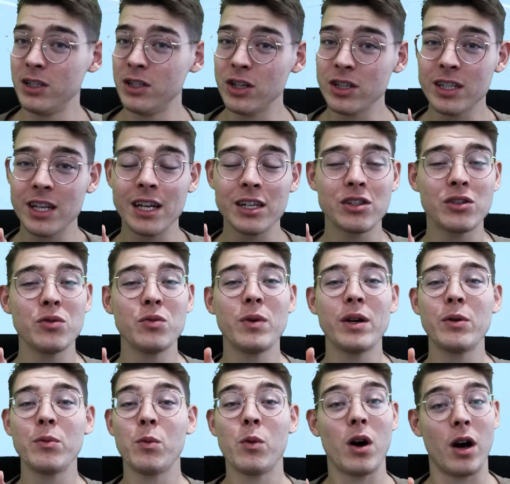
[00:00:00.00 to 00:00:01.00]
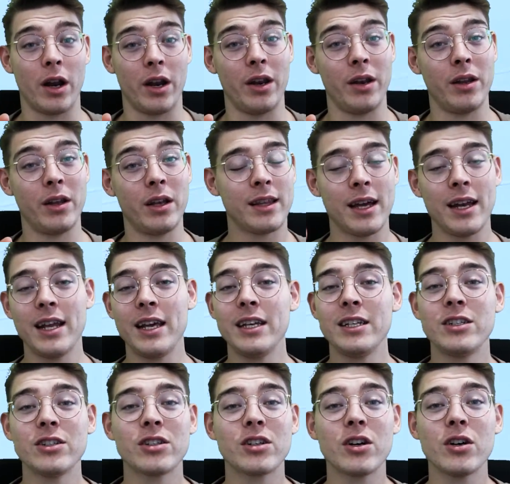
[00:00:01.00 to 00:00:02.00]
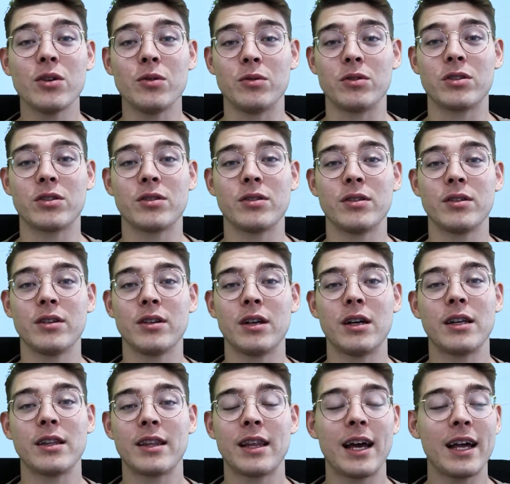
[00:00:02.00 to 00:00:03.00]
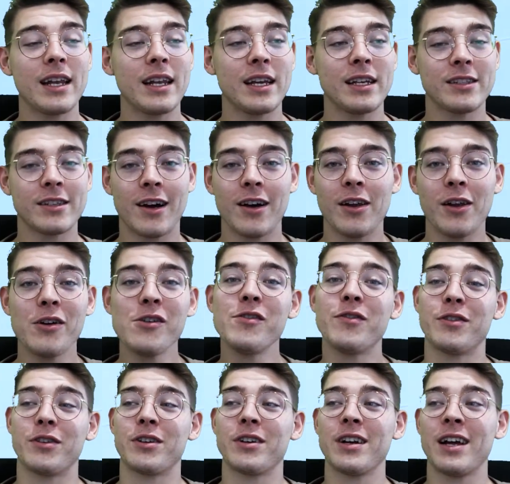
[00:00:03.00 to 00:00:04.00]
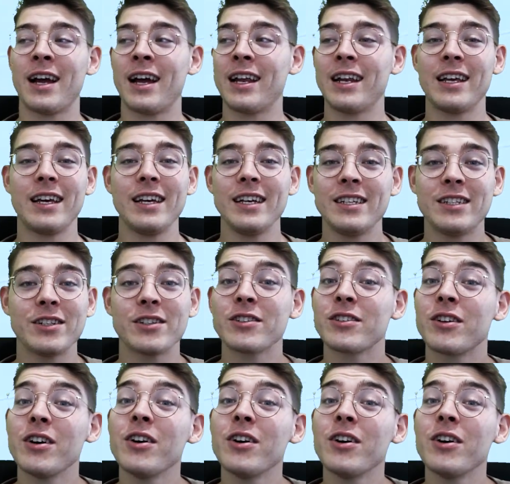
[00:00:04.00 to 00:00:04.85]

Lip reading: just has to win 1, then he just goes. Then it's all over and he just